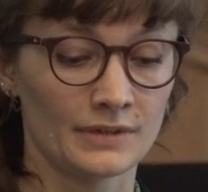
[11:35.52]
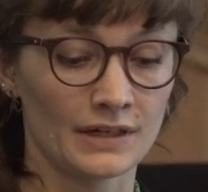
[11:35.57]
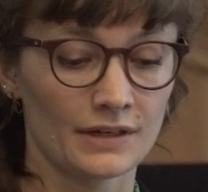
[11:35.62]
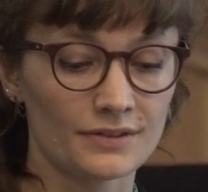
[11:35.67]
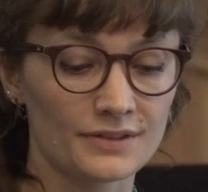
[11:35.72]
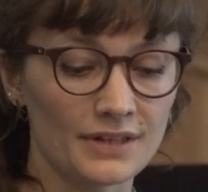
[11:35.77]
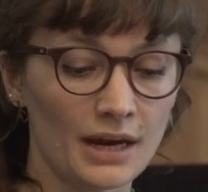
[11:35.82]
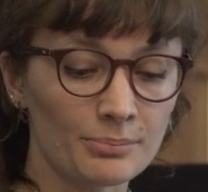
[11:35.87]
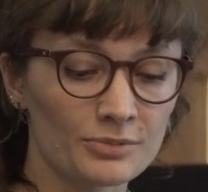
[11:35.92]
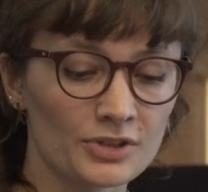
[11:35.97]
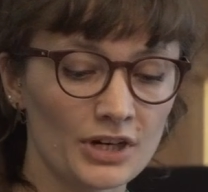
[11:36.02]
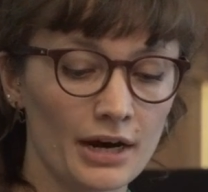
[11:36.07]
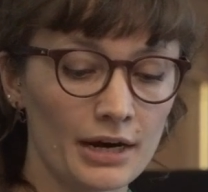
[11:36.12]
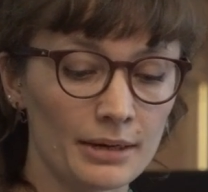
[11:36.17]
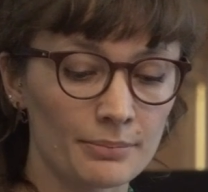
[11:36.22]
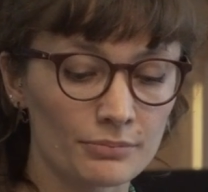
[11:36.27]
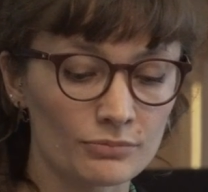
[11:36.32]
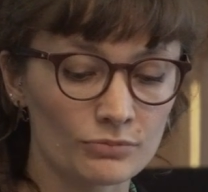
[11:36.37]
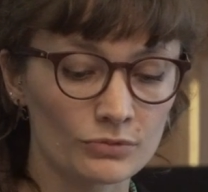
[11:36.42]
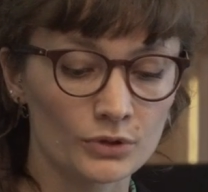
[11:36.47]

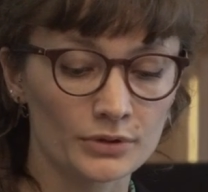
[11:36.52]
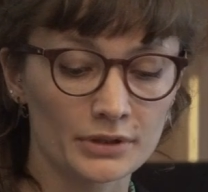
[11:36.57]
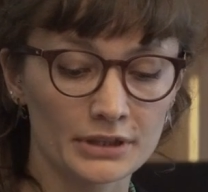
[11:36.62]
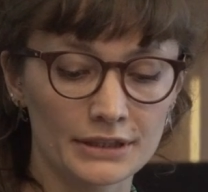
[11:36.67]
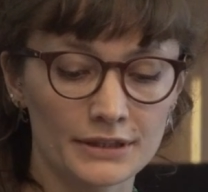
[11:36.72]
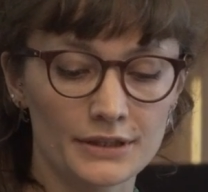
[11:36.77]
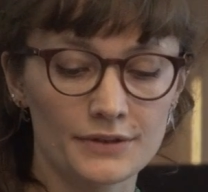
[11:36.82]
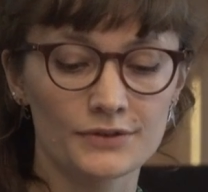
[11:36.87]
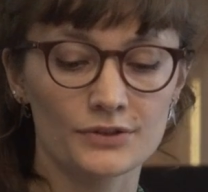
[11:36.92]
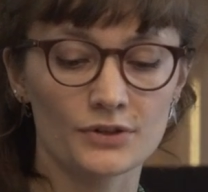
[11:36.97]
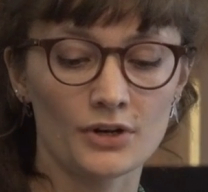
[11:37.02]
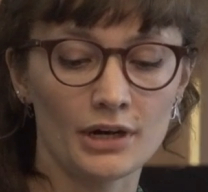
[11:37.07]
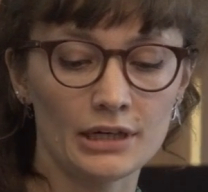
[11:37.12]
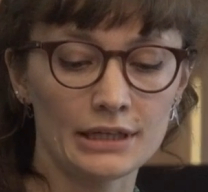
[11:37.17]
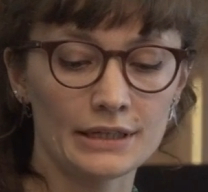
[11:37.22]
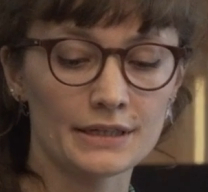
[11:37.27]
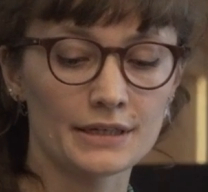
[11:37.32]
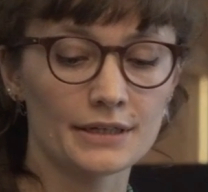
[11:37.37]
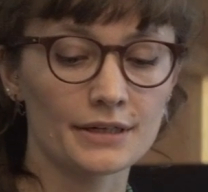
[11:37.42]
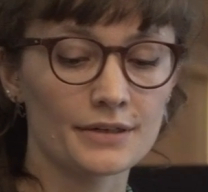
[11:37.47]
Sometime during these
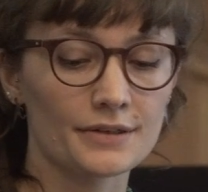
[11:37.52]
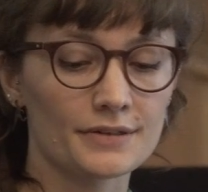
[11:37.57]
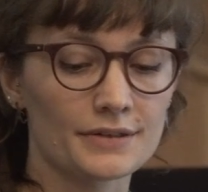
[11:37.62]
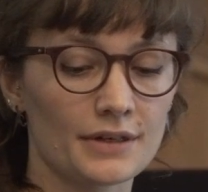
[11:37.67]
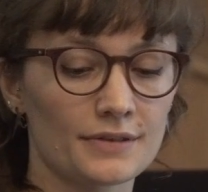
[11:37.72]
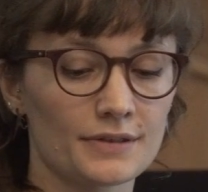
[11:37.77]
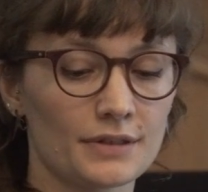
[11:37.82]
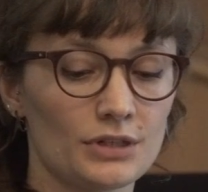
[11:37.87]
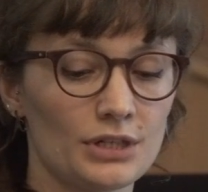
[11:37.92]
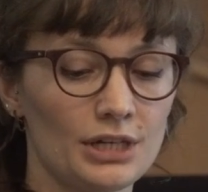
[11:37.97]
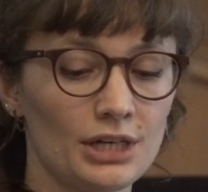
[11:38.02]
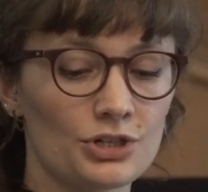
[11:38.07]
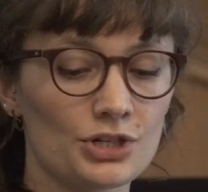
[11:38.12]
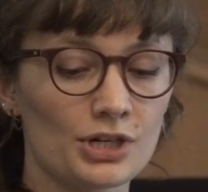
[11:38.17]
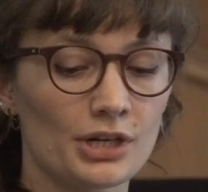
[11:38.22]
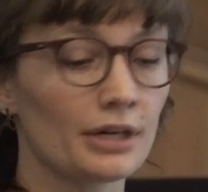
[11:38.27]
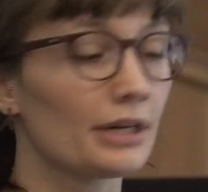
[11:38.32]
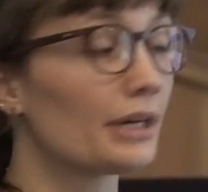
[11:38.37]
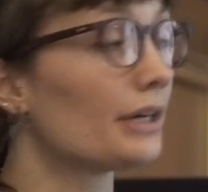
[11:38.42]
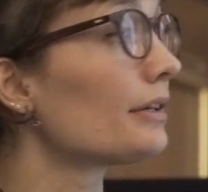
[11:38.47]
early years as a
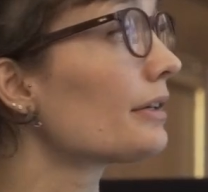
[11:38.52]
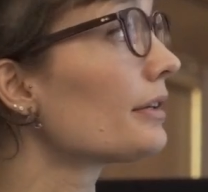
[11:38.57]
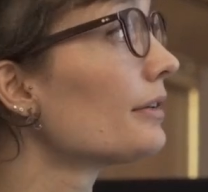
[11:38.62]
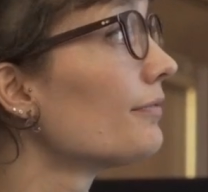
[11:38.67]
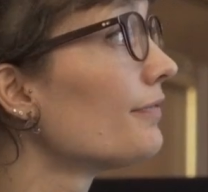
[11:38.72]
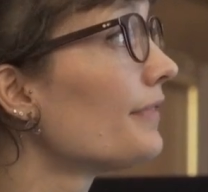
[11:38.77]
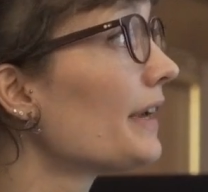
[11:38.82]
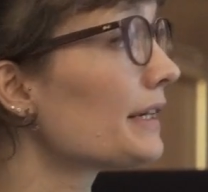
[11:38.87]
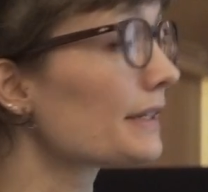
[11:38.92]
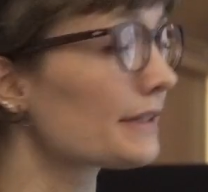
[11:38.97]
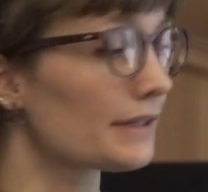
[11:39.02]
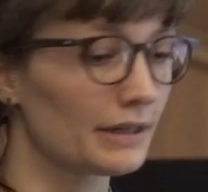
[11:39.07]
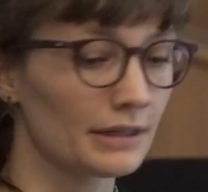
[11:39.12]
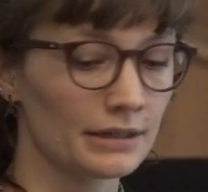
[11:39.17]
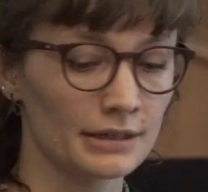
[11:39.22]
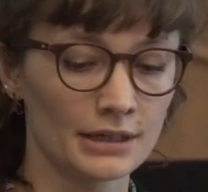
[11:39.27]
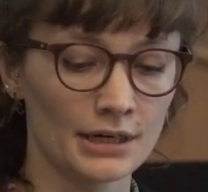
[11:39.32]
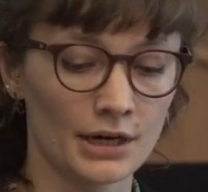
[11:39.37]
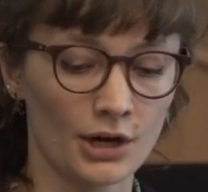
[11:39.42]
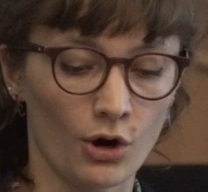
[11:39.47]
teacher and
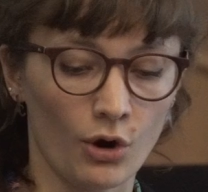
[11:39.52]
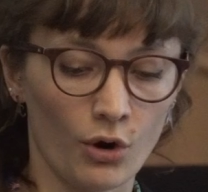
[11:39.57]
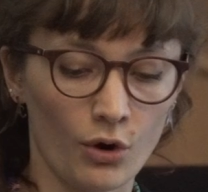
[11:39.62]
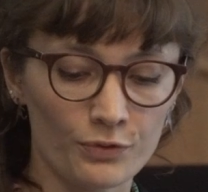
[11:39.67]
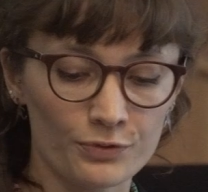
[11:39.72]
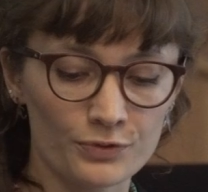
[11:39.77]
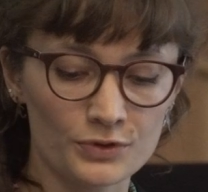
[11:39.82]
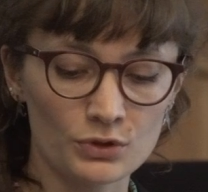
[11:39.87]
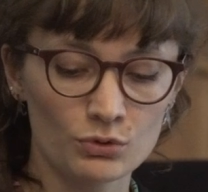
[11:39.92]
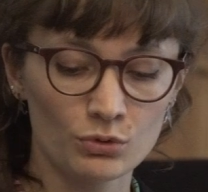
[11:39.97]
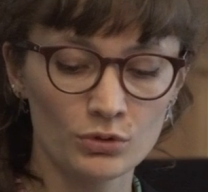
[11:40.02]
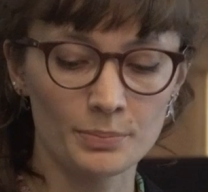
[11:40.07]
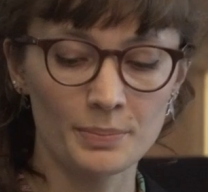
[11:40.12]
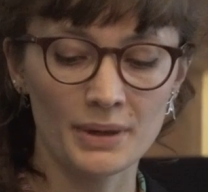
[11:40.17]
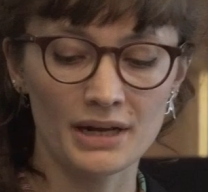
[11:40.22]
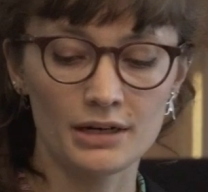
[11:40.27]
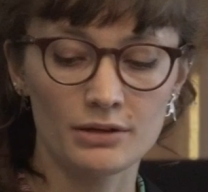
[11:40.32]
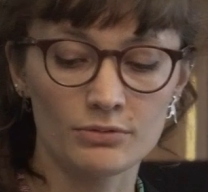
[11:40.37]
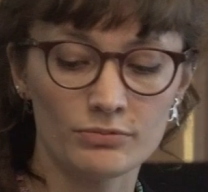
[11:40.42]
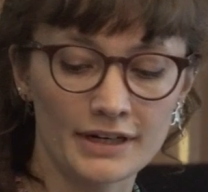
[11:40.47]
inventor of school
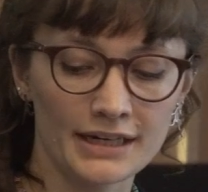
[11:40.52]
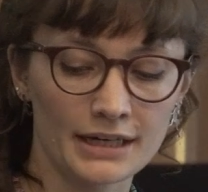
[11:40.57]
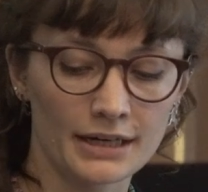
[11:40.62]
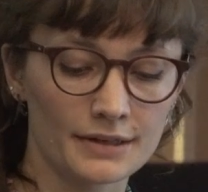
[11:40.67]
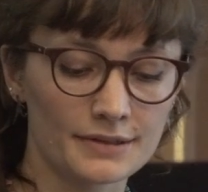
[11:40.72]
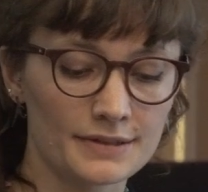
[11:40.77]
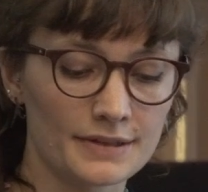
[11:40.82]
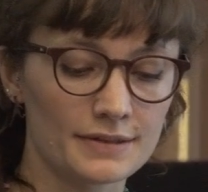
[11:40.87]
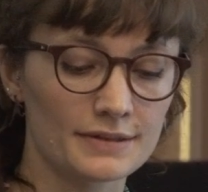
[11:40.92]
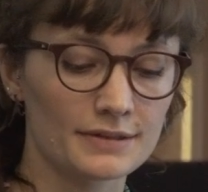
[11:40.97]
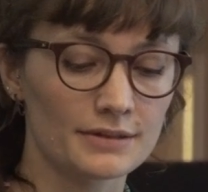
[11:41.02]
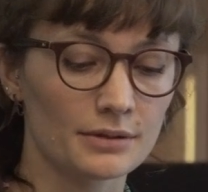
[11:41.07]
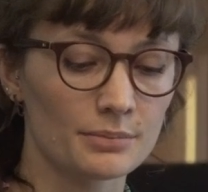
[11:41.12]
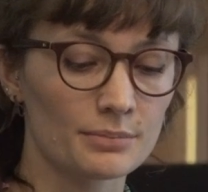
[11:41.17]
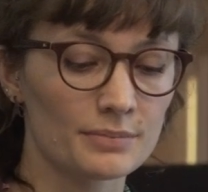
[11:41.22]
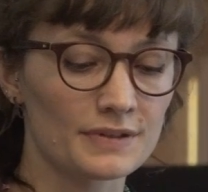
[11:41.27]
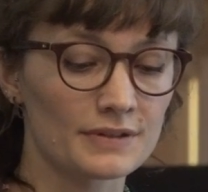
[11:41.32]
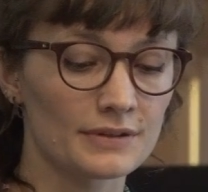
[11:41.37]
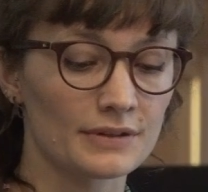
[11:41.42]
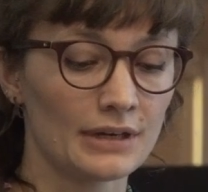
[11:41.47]
bell ringing
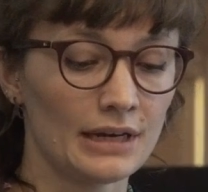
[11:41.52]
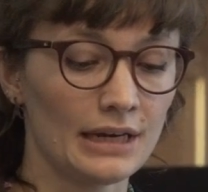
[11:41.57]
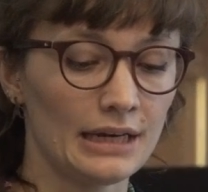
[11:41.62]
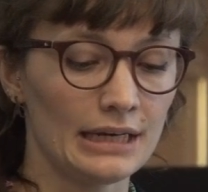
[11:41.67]
systems,